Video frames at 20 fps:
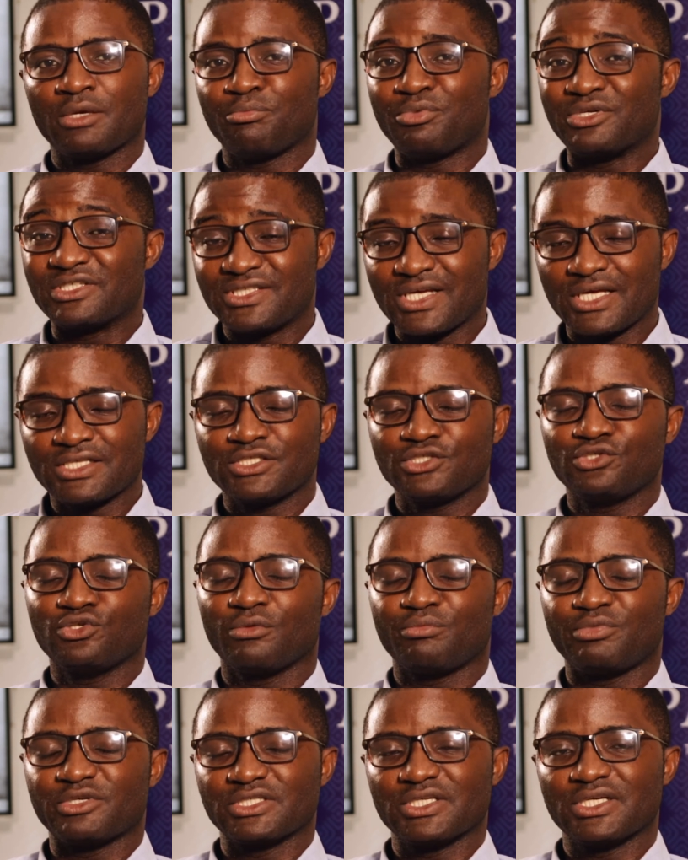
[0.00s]
presenting
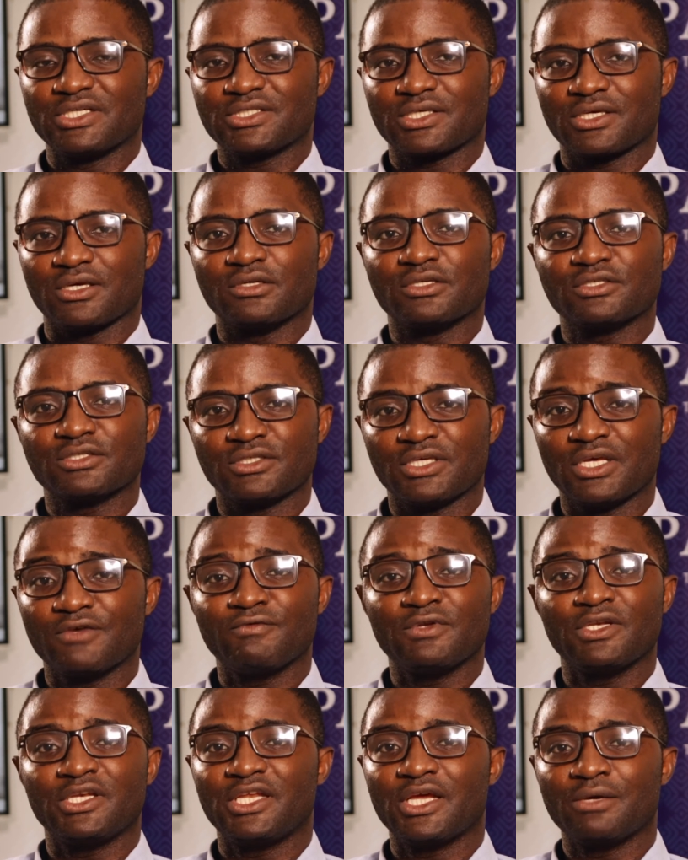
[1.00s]
your business case,
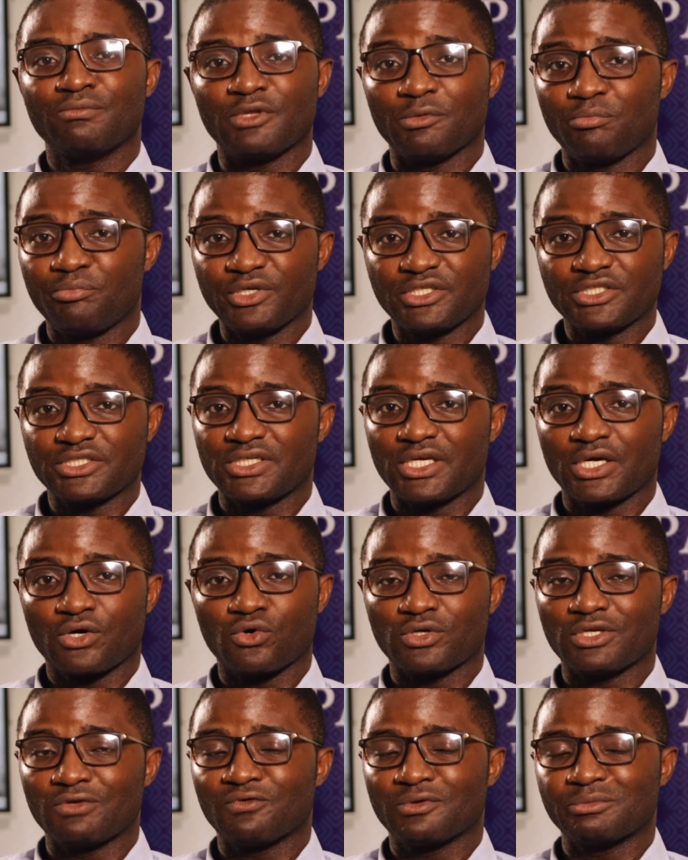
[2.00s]
giving them the pitch
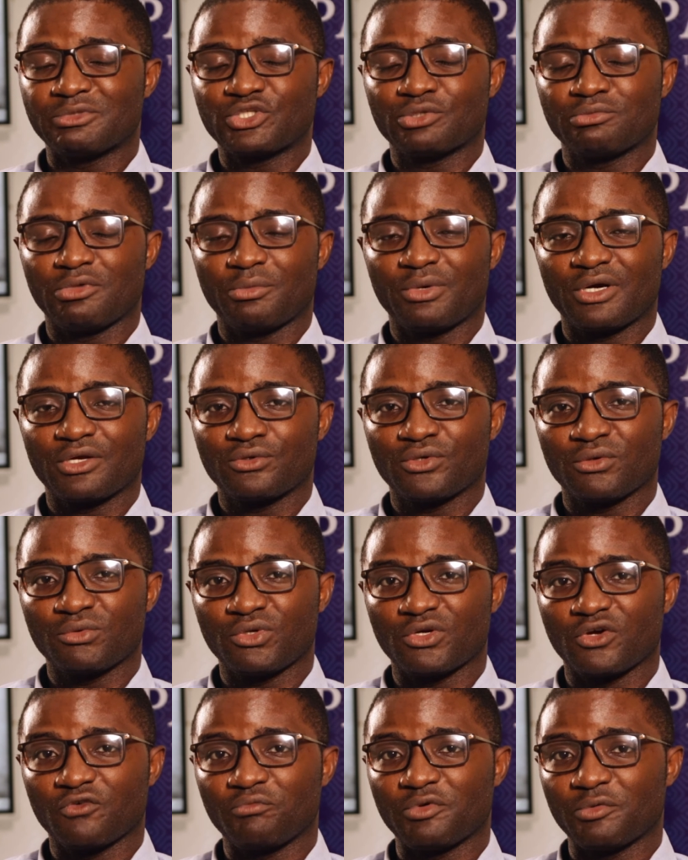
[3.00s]
deck or the information
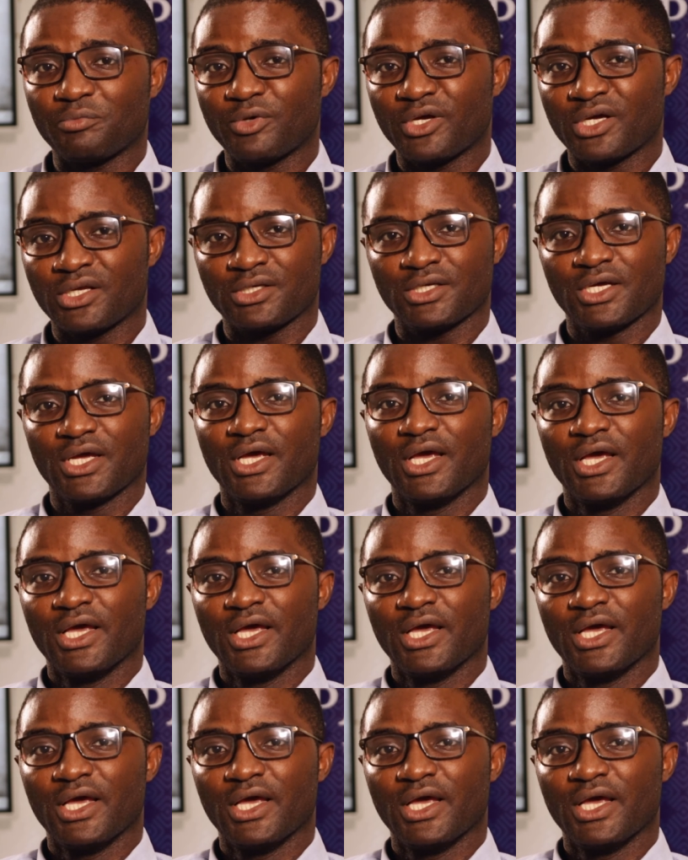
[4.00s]
memorandum you have prepared.